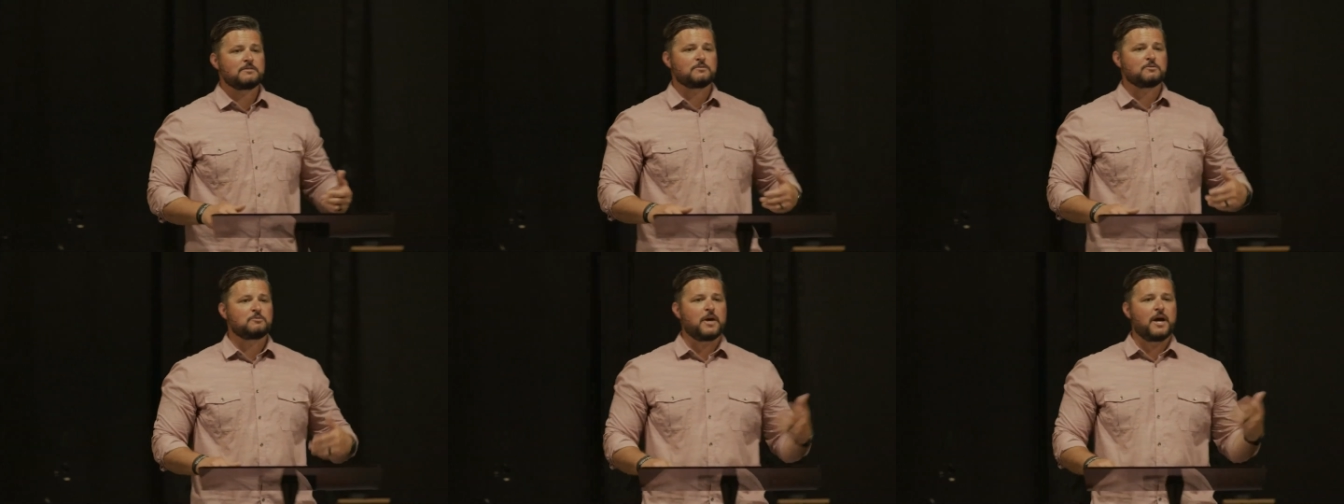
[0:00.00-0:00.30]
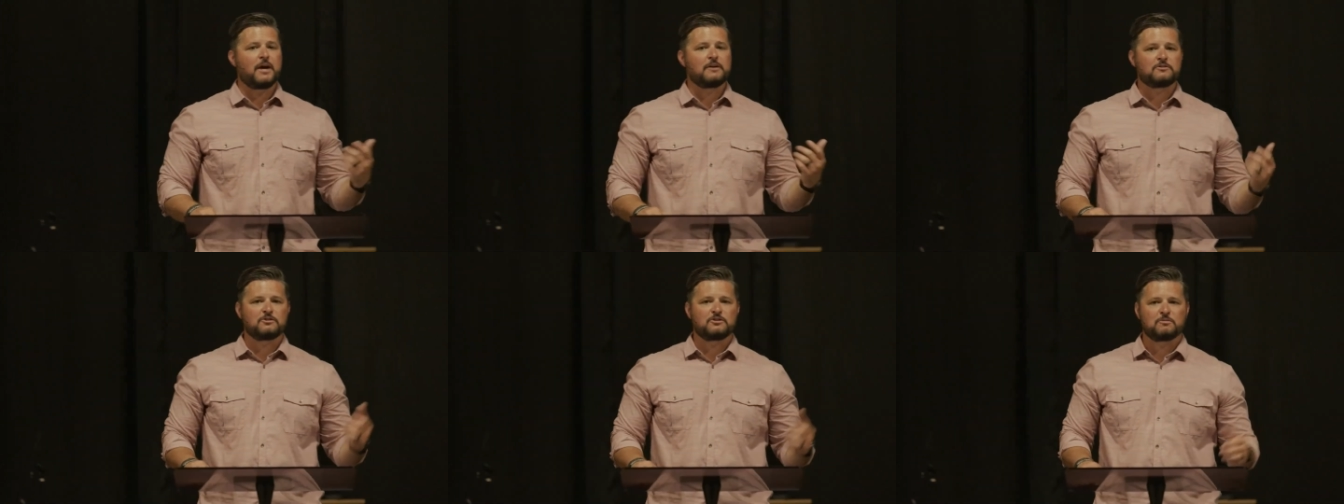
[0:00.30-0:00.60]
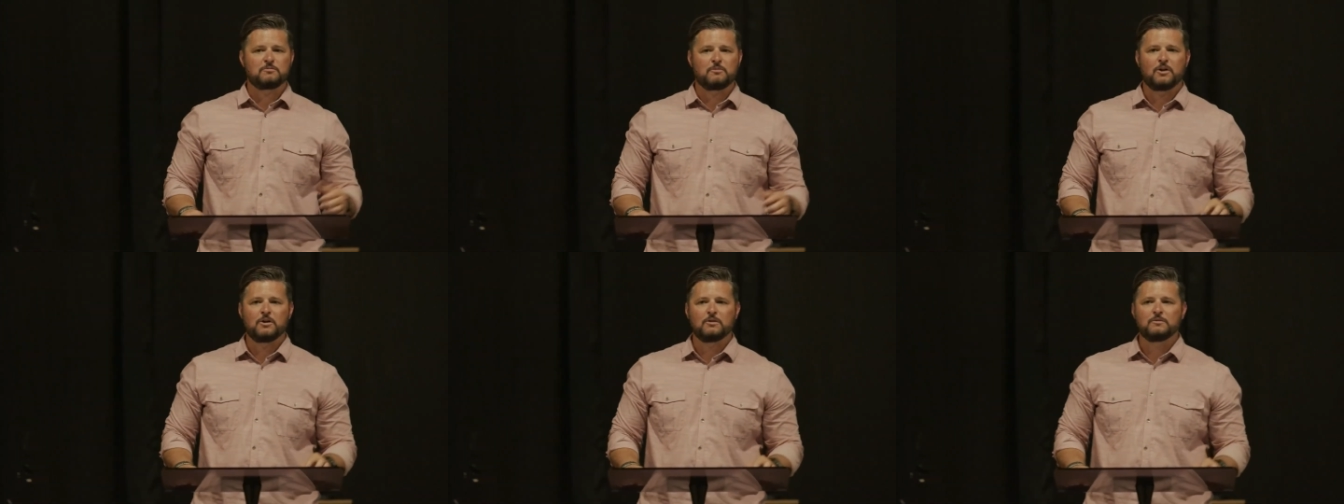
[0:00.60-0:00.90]
I was with
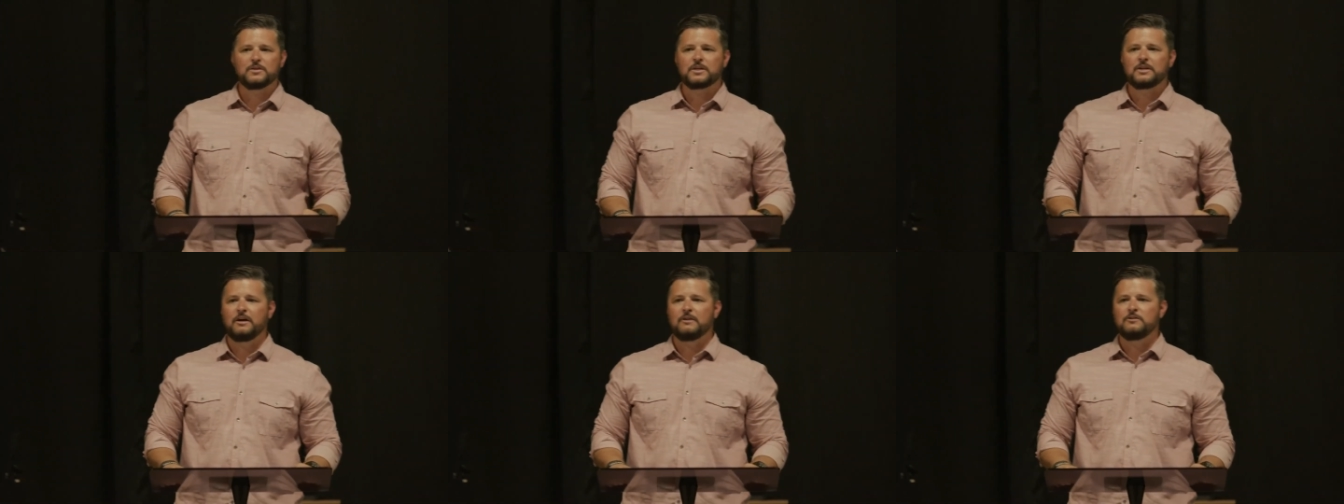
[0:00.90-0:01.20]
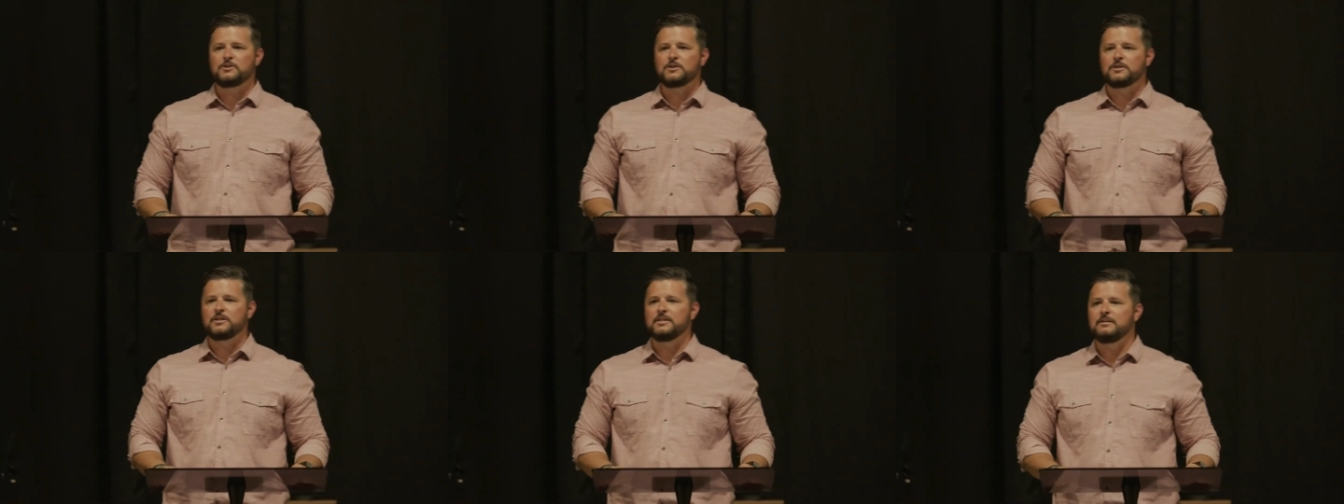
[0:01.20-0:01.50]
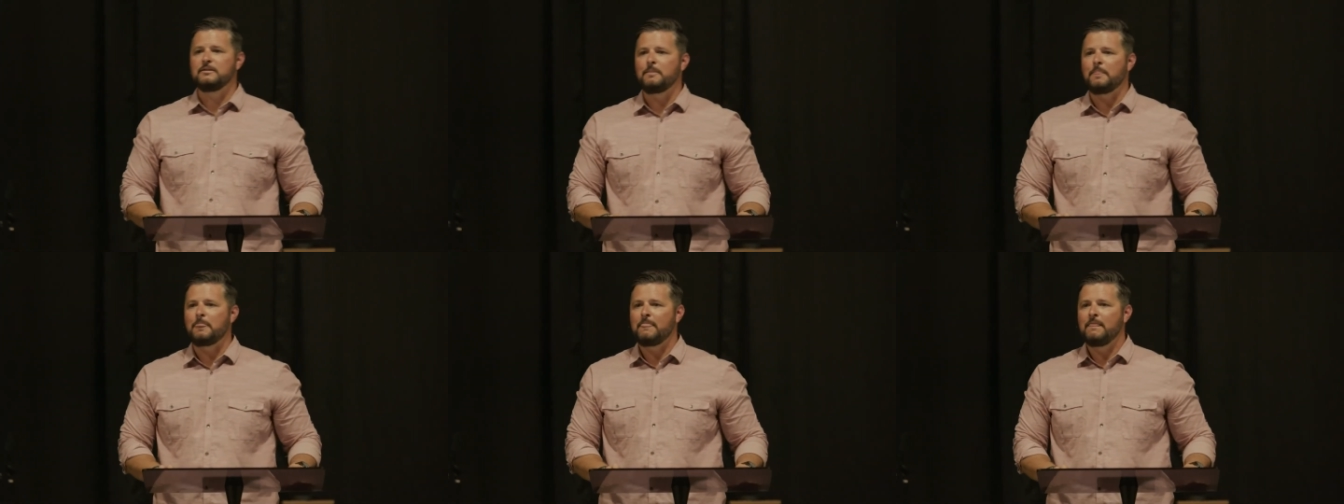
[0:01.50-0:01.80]
pastors from all over the
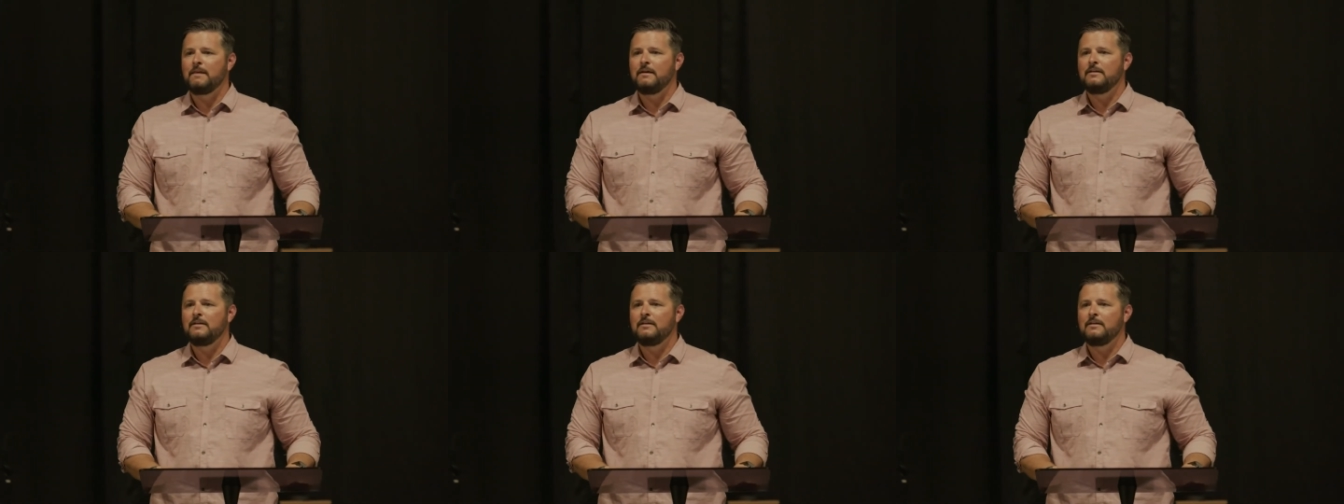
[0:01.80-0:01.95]
country, and